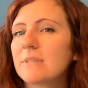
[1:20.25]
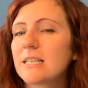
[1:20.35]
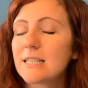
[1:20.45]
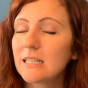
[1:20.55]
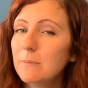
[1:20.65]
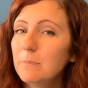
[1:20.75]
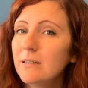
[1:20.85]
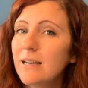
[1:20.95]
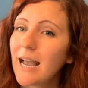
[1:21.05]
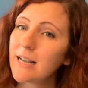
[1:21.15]
sleep,
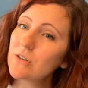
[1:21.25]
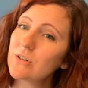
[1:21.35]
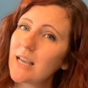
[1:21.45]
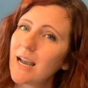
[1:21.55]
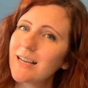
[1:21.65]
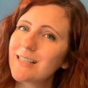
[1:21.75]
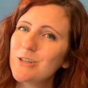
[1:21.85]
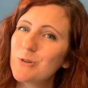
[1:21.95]
exercise,